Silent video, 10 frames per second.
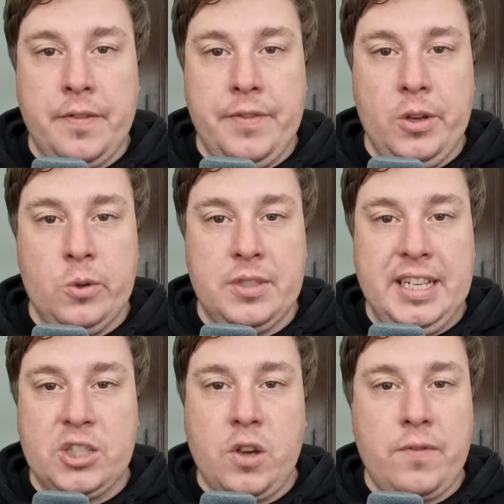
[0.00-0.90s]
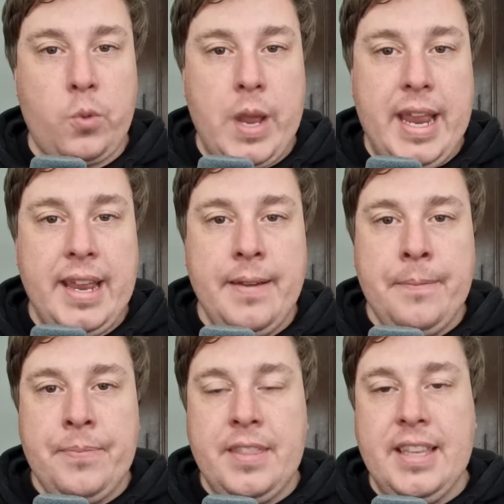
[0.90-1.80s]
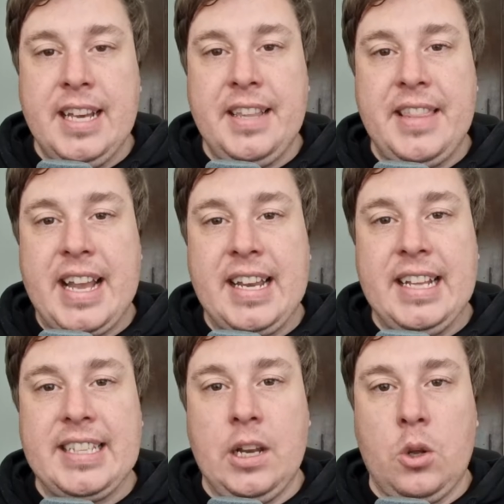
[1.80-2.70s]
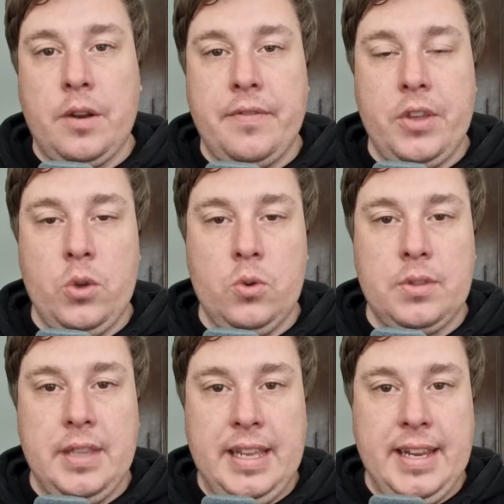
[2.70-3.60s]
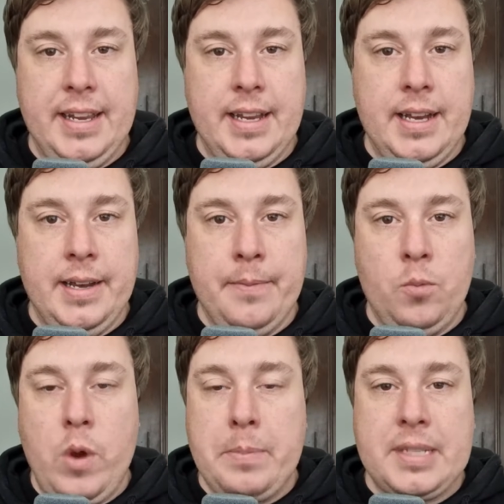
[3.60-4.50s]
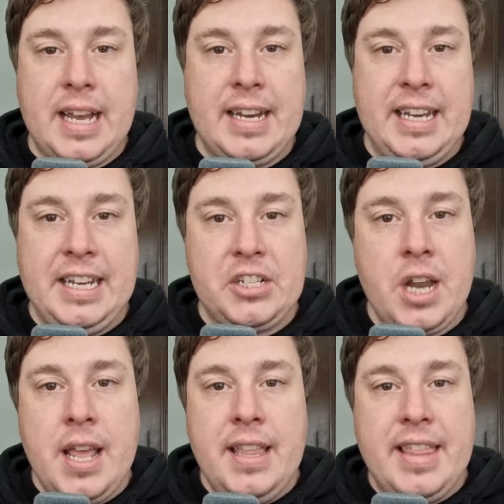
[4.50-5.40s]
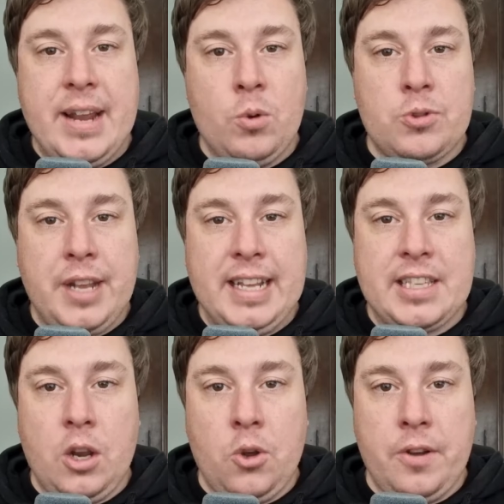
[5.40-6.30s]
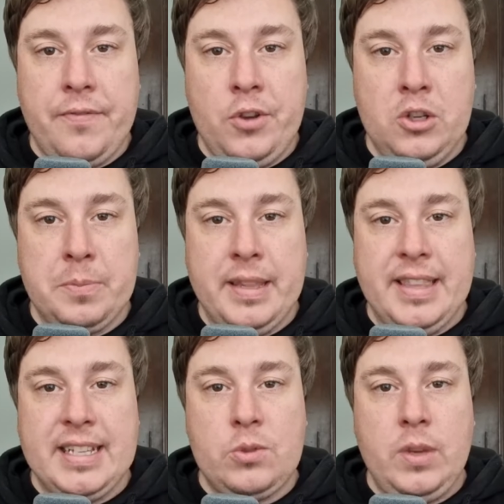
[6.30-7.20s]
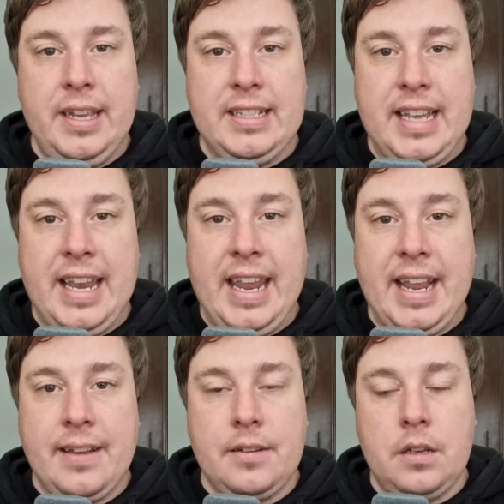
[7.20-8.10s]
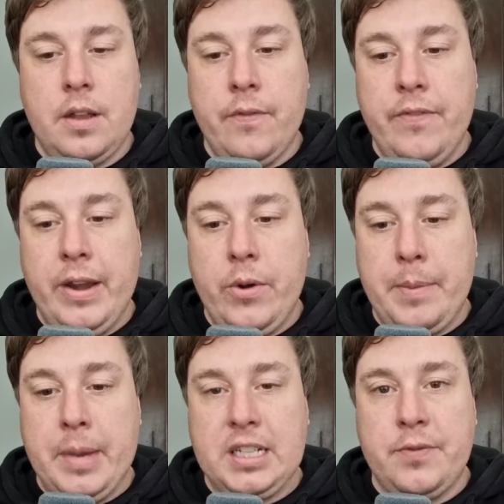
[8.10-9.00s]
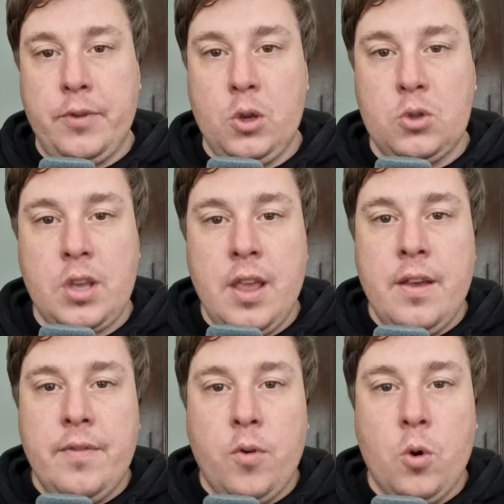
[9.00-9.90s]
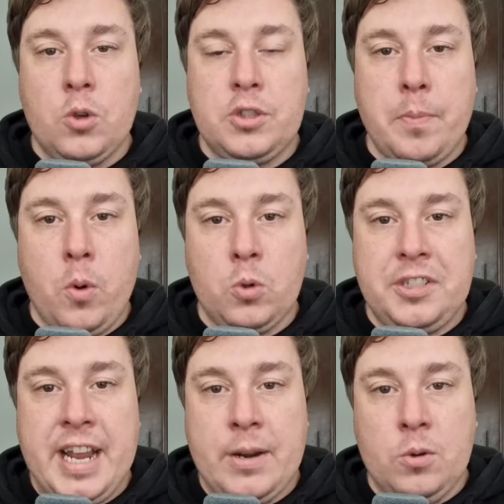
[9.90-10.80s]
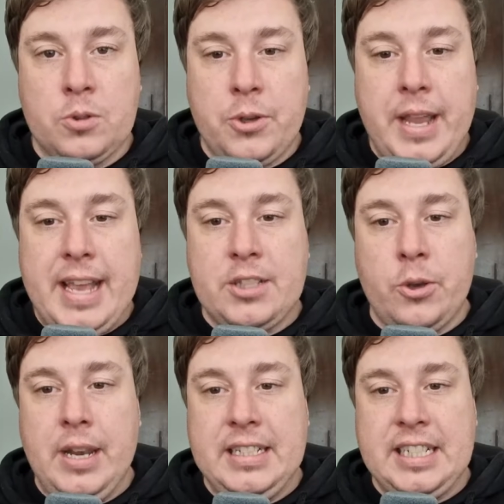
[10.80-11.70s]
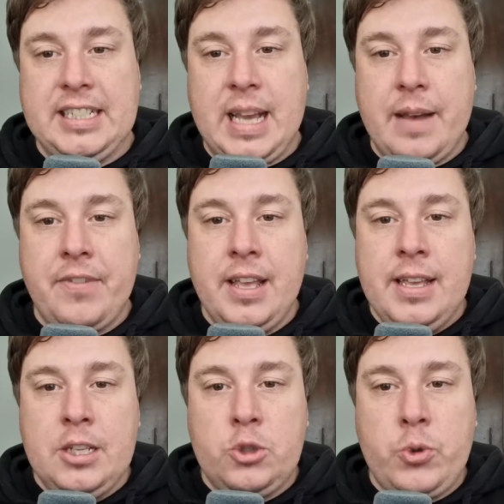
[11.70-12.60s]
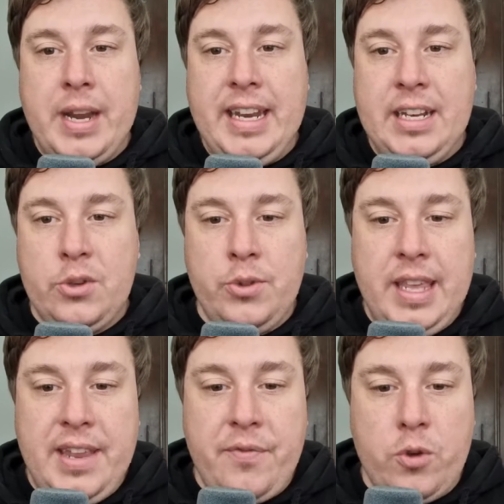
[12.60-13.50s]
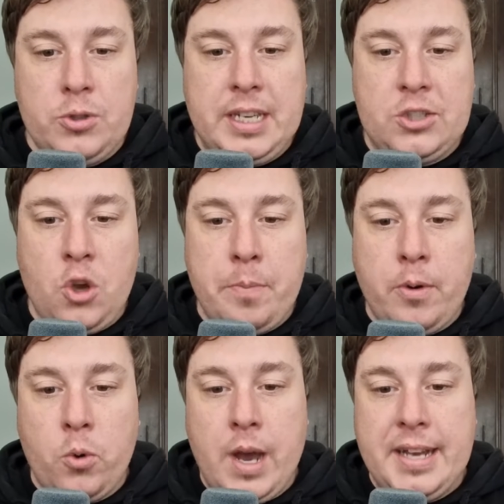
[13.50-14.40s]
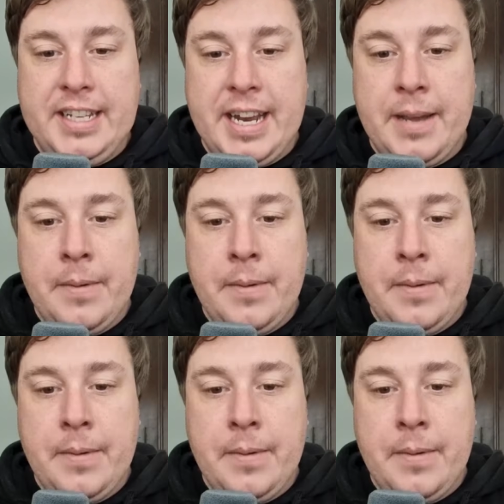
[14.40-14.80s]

of views. The software, that gets a lot of views. The website niche, that also gets a lot of views, but this is getting very much views for small channels. Okay, so let's just dive straight into the first example right here.